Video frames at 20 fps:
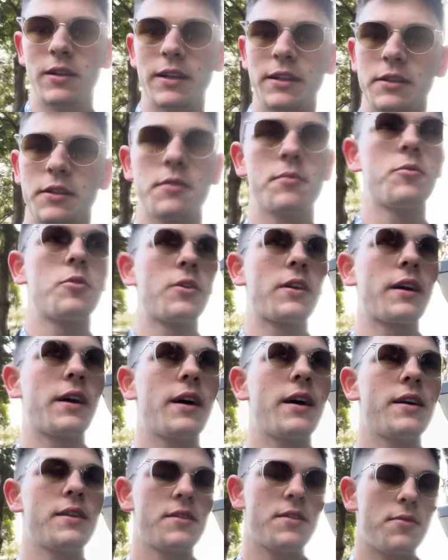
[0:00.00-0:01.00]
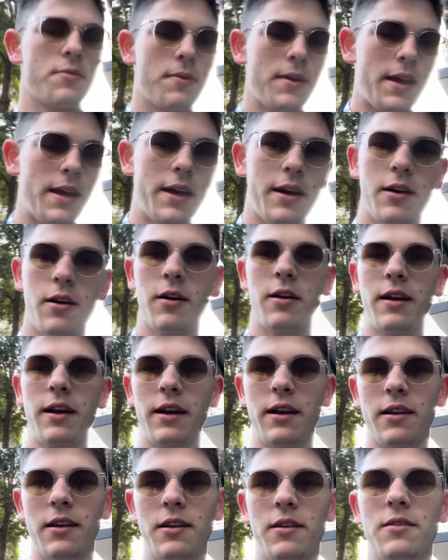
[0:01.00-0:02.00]
right good morning guys we got
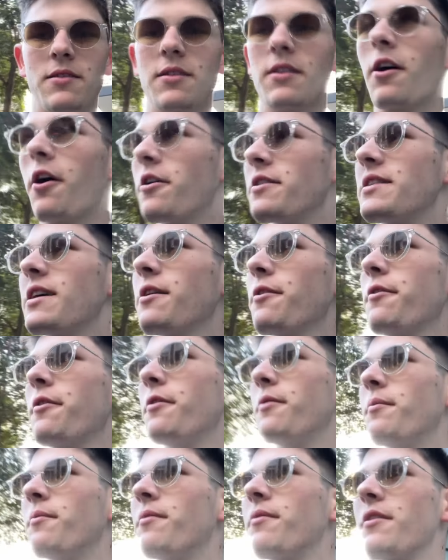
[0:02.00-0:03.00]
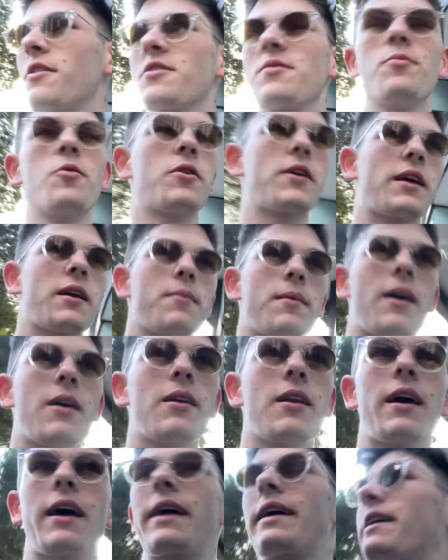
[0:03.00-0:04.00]
in the, to the hotel room this morning at about
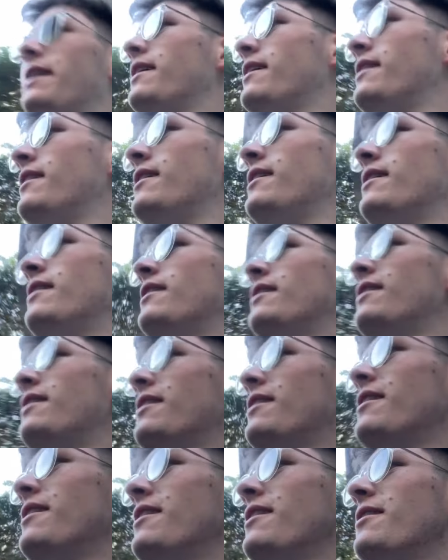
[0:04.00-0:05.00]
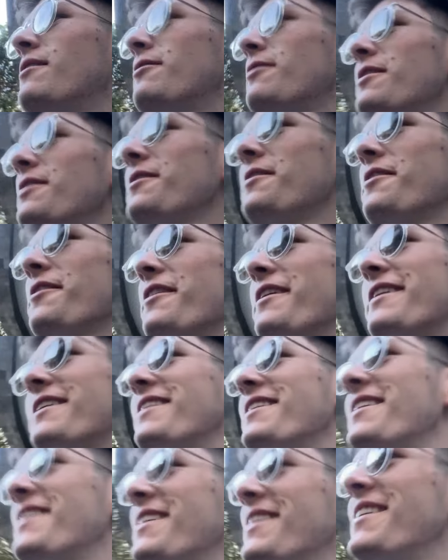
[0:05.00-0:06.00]
like what are you doing
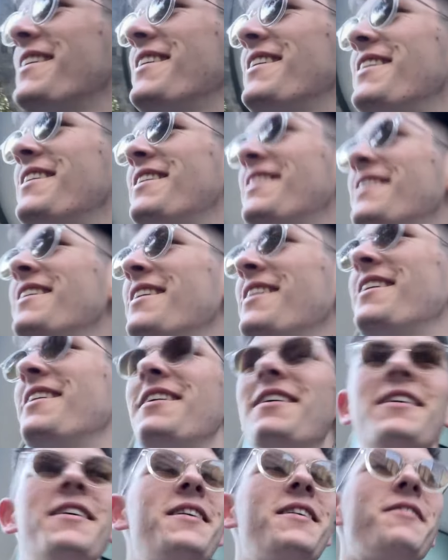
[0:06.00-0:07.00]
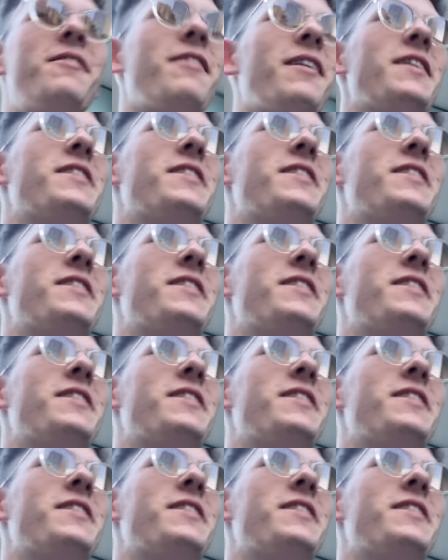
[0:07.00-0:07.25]
my